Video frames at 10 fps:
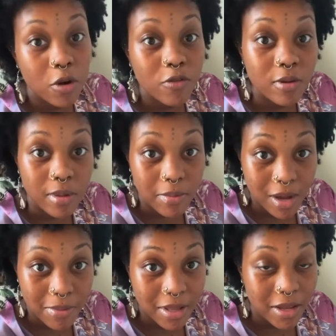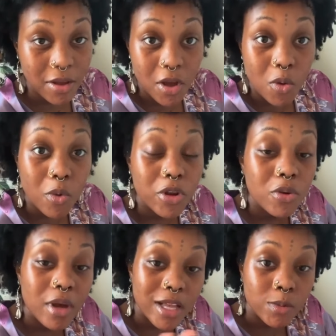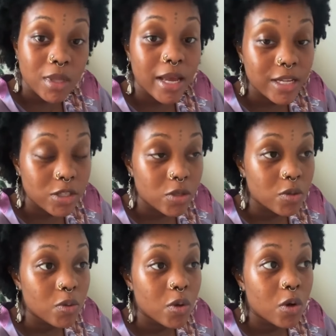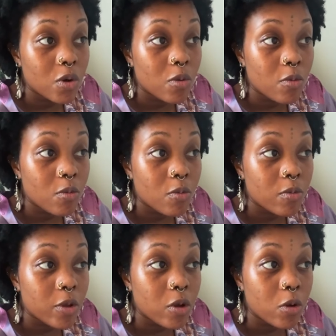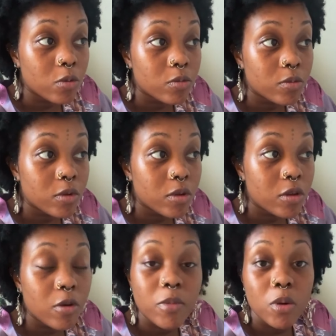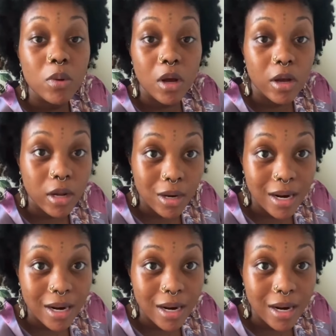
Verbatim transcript: to know from the public what you guys would like to you know commune on